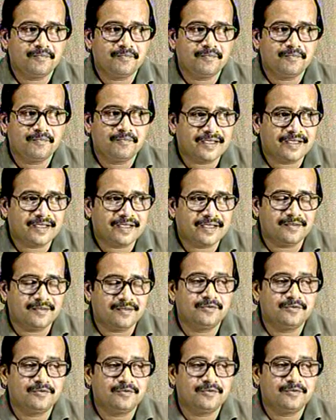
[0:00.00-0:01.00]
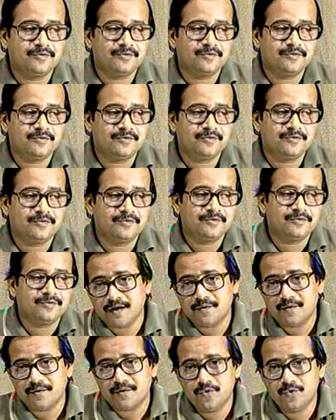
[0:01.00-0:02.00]
Okay, though in fact
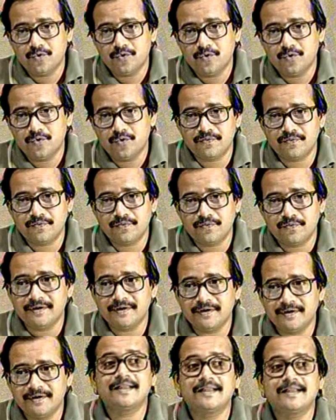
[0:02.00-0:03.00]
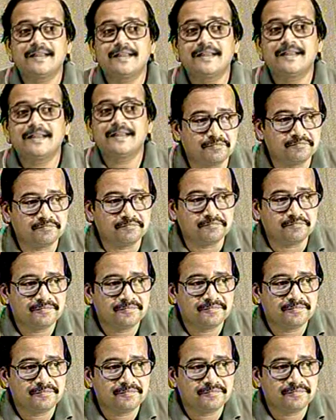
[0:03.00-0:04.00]
both are fundamentally random,
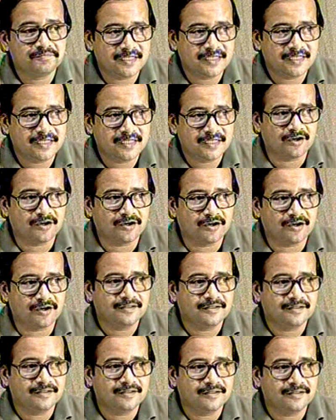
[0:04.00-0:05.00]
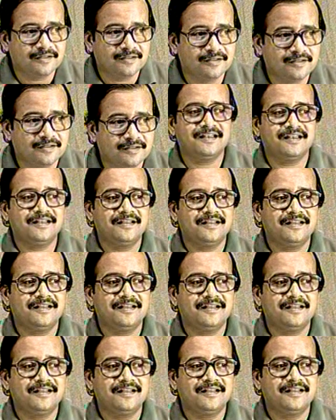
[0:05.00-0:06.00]
is it not? The signal,
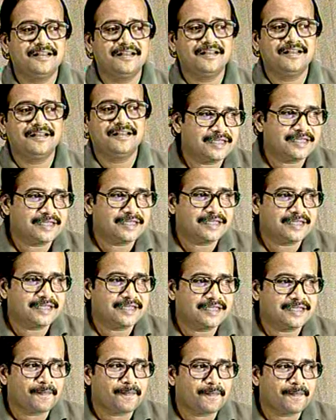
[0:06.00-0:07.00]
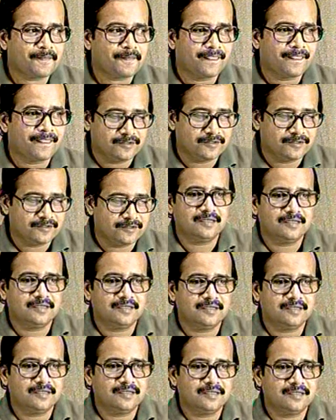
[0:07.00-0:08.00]
a random signal, which is the
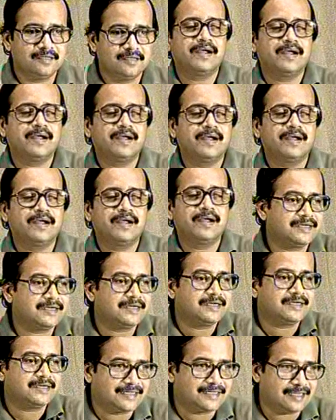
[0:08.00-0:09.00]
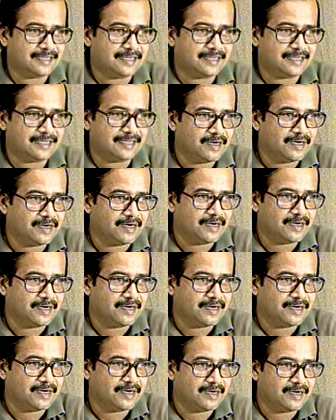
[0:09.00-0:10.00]
narrowband baseband signal, equivalent
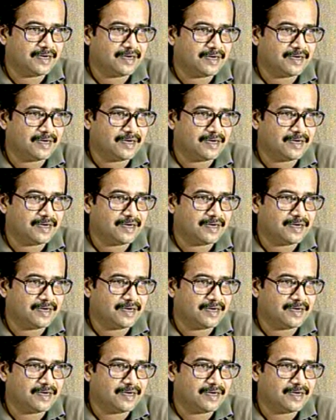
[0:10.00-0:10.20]
baseband signal,